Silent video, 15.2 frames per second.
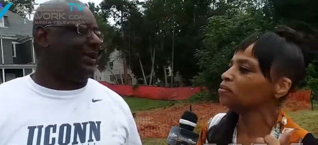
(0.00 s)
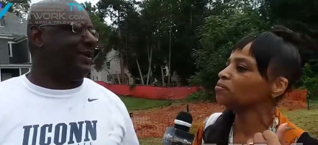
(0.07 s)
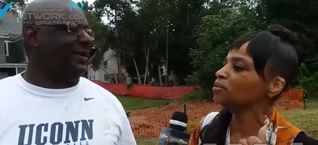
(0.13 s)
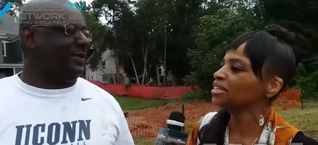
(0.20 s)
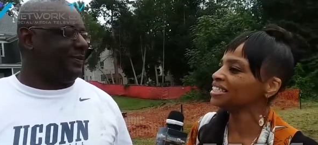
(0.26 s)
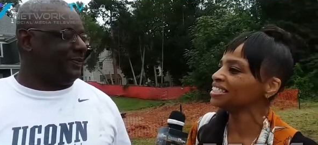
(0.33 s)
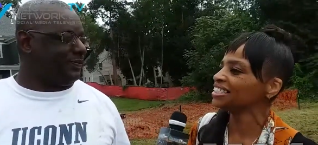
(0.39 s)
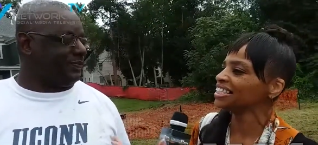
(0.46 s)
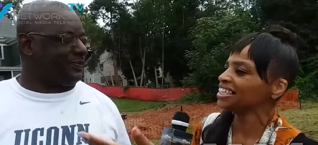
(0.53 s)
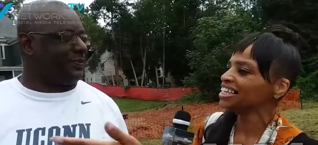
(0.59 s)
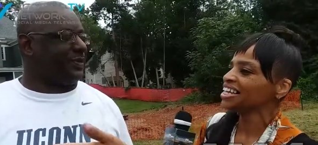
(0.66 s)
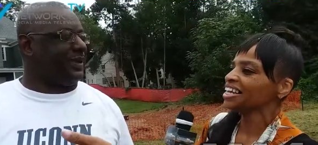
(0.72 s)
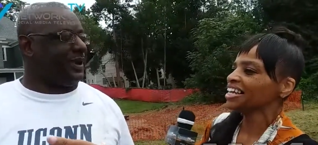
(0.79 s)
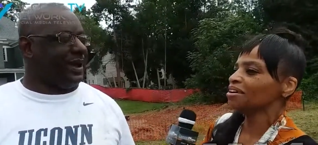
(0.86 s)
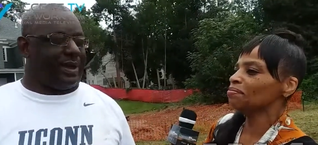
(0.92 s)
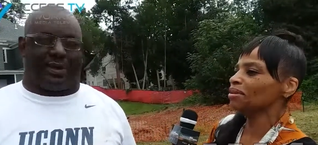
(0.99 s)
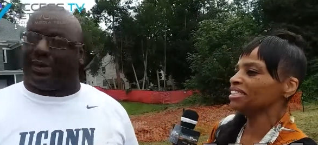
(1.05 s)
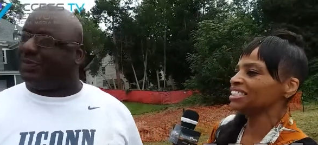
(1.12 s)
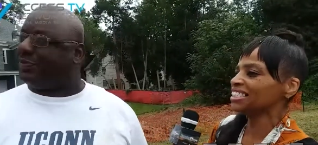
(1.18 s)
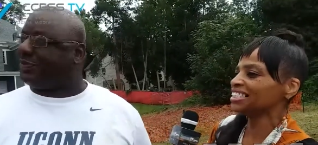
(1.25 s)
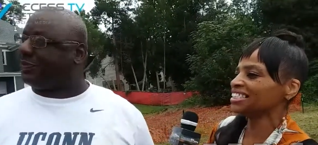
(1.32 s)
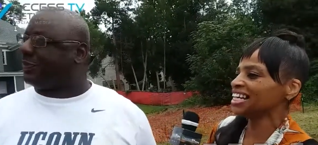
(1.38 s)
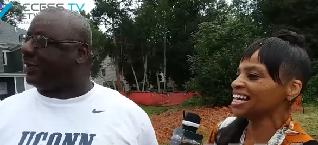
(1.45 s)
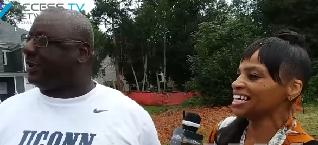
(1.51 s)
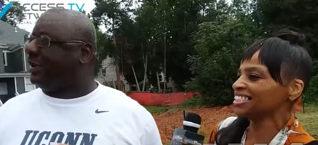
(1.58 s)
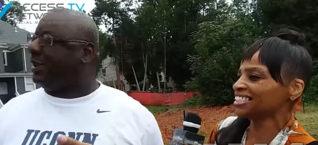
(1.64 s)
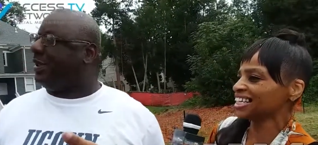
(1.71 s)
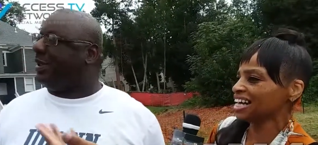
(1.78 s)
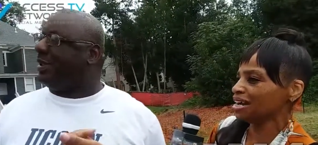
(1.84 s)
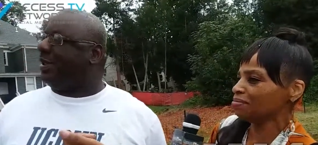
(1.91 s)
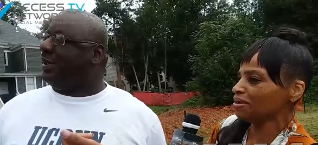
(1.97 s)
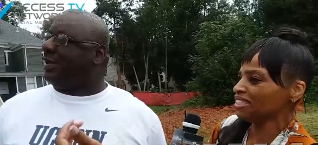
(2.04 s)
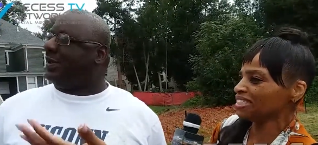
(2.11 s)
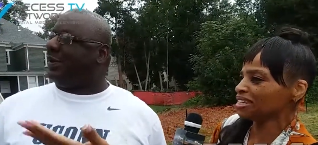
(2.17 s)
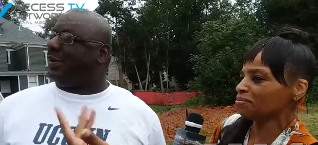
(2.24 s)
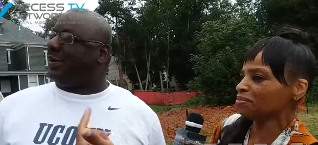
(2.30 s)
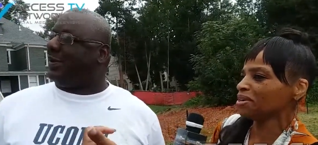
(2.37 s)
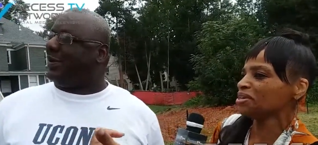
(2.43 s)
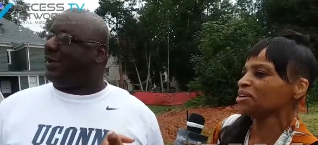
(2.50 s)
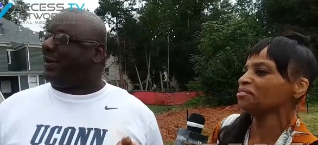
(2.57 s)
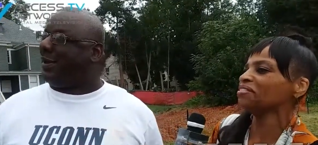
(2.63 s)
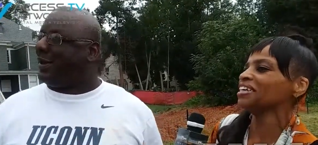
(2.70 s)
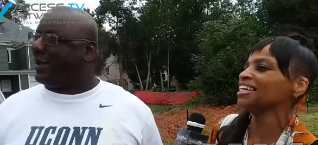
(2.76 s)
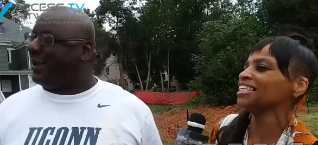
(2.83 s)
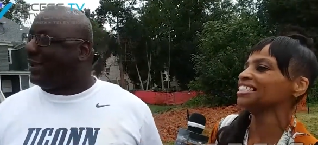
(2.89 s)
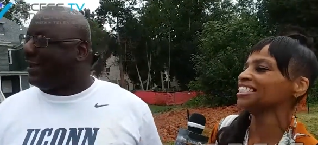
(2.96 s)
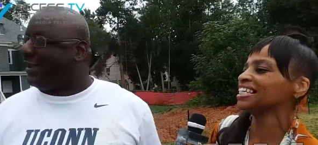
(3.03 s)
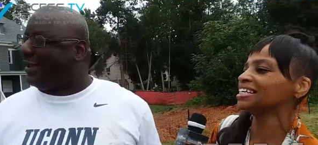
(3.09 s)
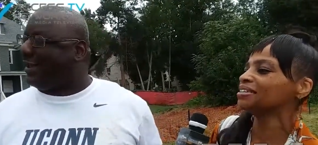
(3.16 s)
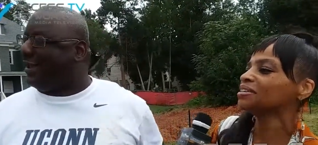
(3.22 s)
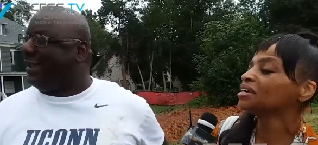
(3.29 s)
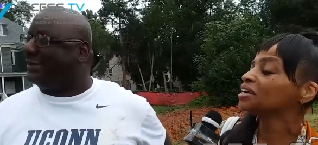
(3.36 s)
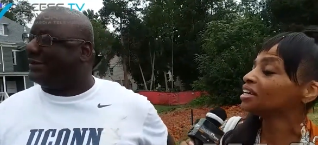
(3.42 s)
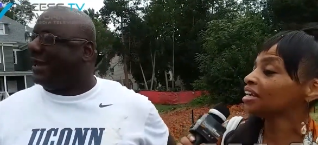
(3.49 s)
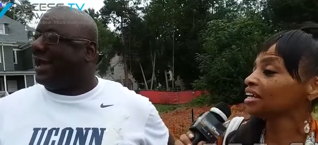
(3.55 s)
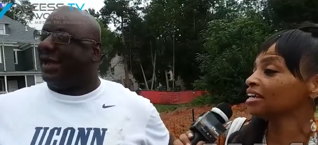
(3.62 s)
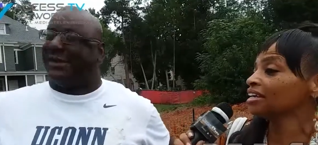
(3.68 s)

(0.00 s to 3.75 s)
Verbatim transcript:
Speaker 1: busy. Yeah. And Mr. John Thomas, come on over here, John. He